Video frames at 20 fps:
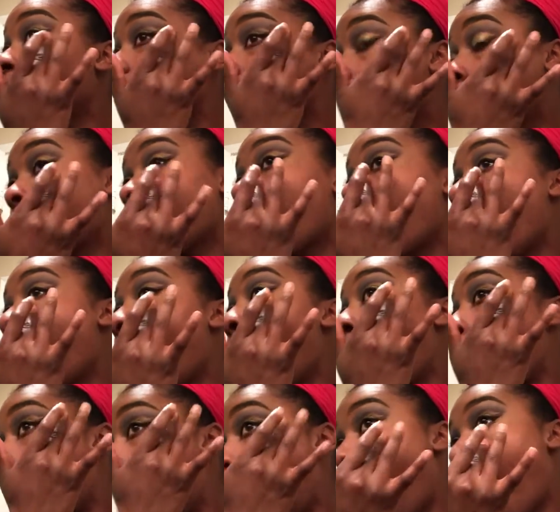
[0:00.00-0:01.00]

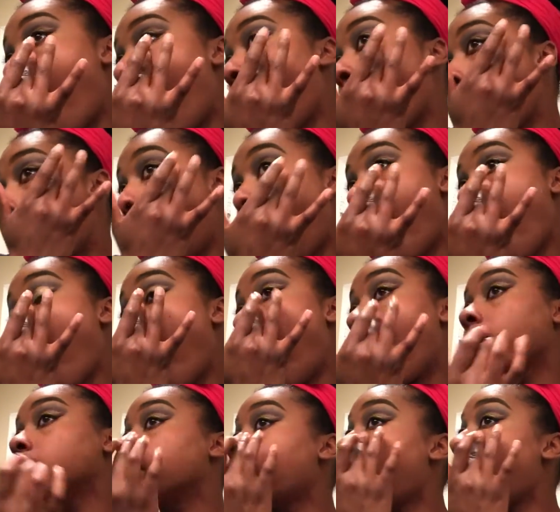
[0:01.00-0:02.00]
hashtag
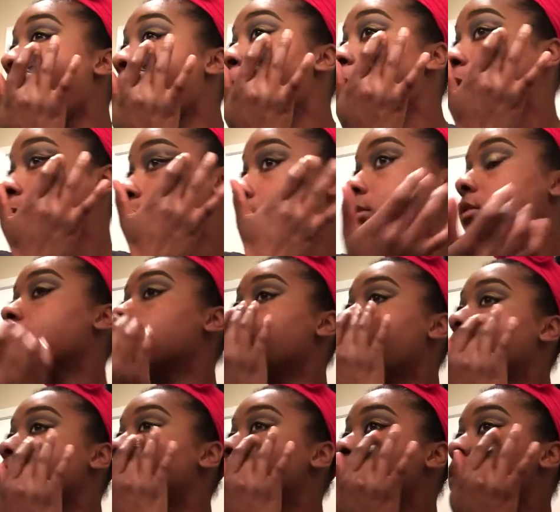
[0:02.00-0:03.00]
Starr
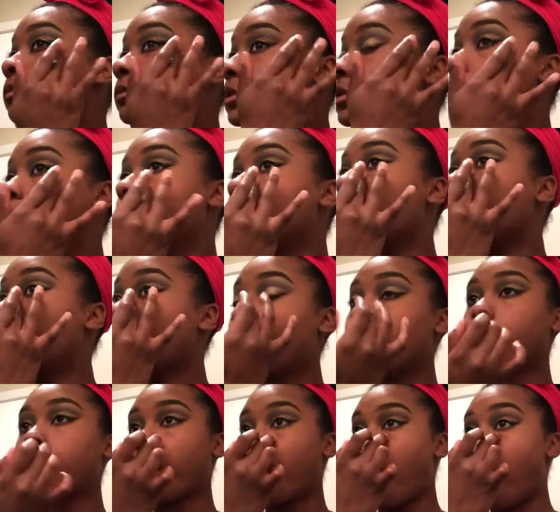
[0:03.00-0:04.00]
fam. I don't know.
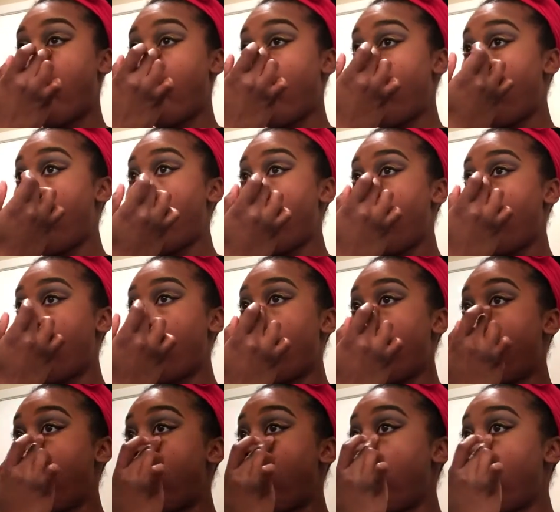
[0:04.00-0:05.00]
If you come
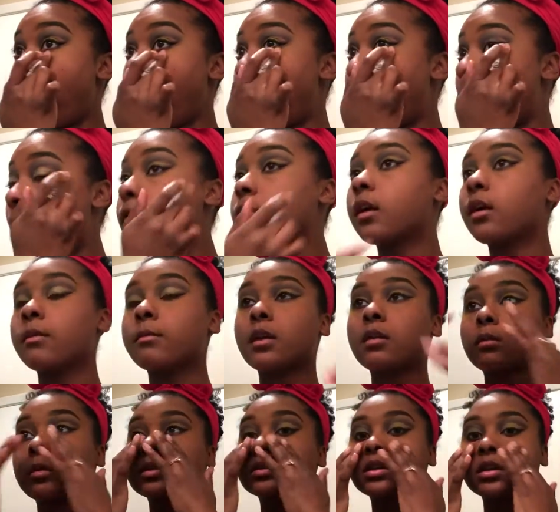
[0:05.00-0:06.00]
up with anything, let
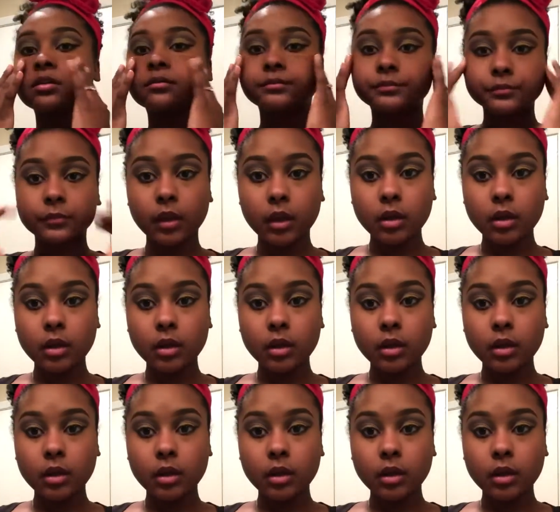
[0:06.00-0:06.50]
me know in the